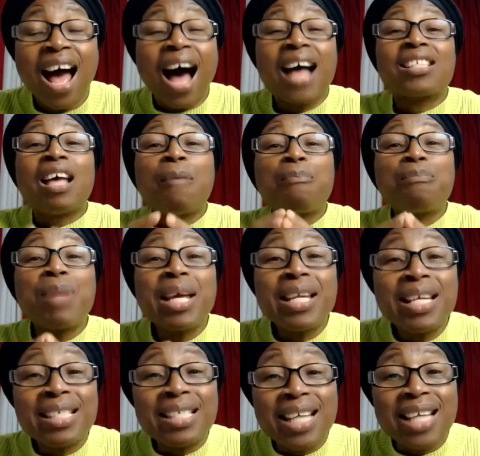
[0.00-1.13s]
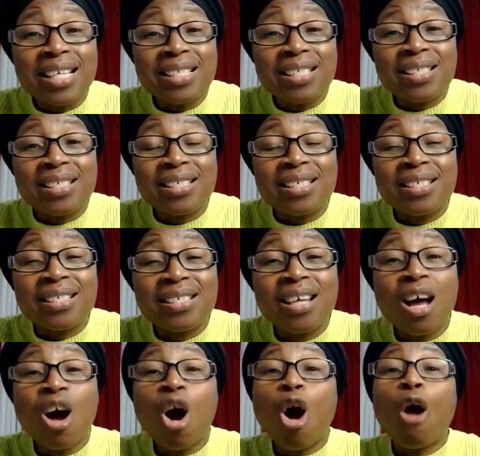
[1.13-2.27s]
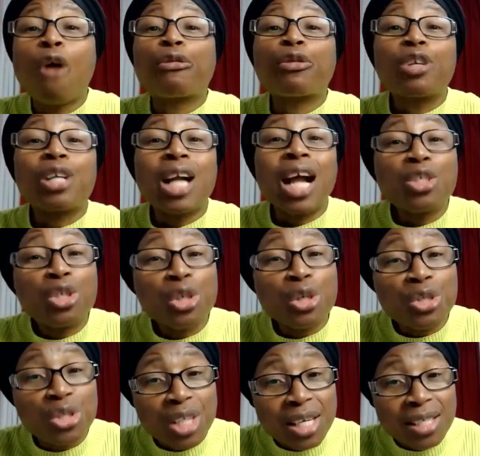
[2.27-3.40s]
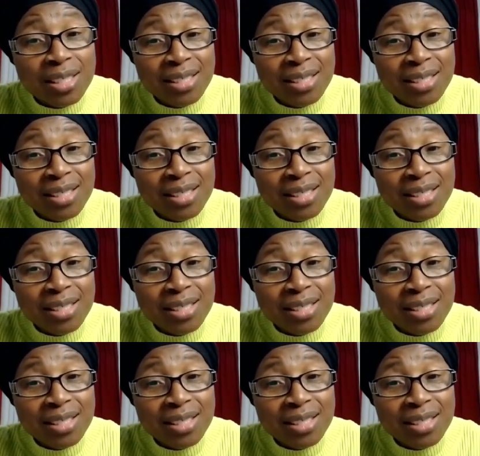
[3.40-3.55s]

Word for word: as a ministers of righteousness.